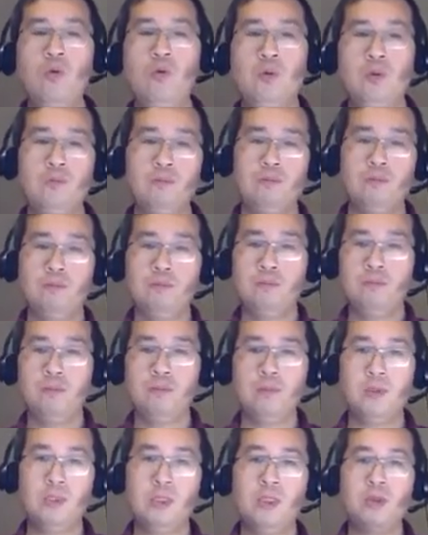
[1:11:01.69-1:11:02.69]
You create a
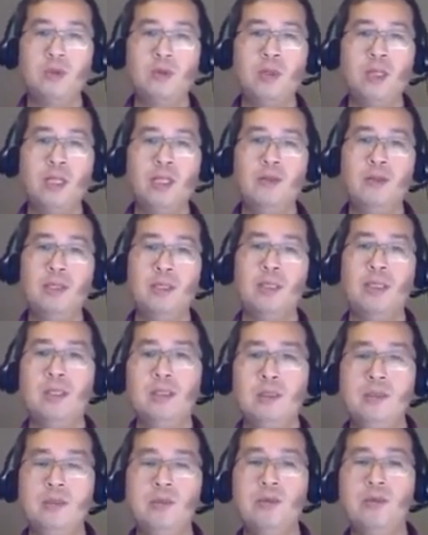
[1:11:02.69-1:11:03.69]
query based on several
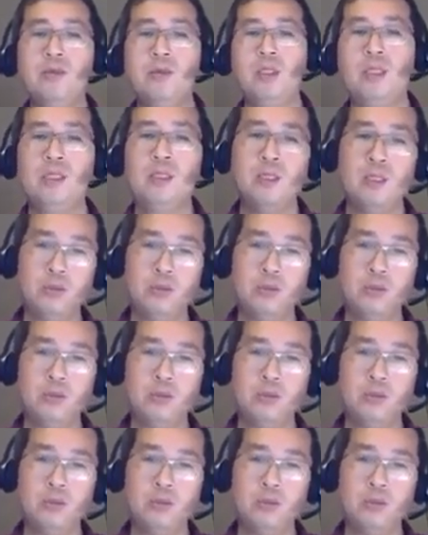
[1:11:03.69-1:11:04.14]
tables,